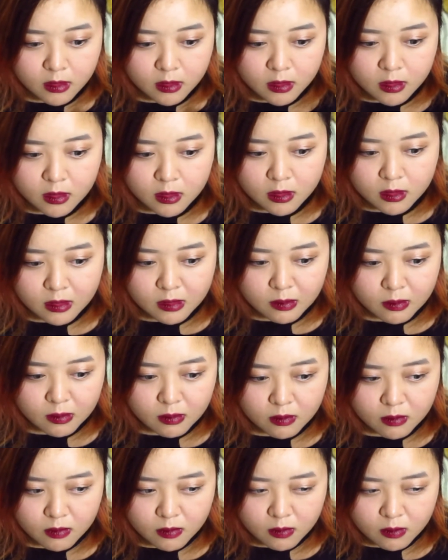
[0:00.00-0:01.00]
the
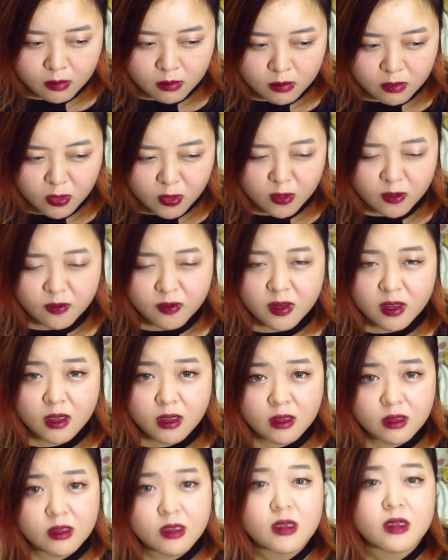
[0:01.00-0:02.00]

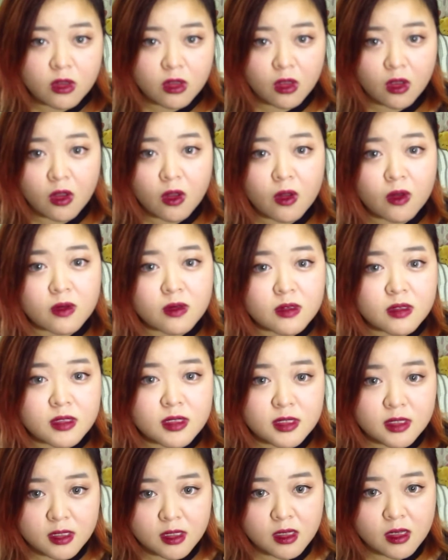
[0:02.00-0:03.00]
movie Gang
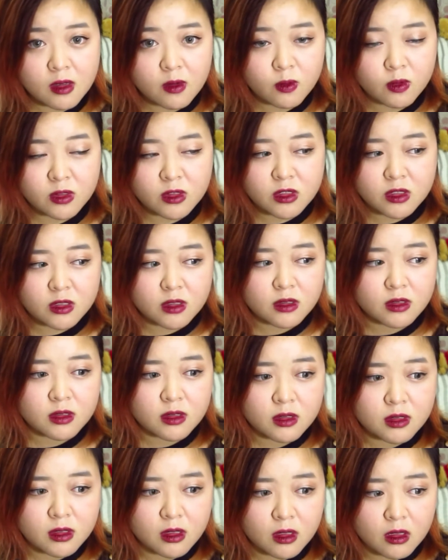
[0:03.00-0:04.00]
Si, which
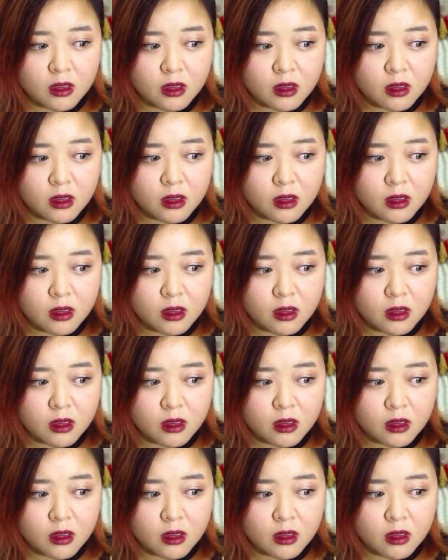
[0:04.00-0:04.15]
is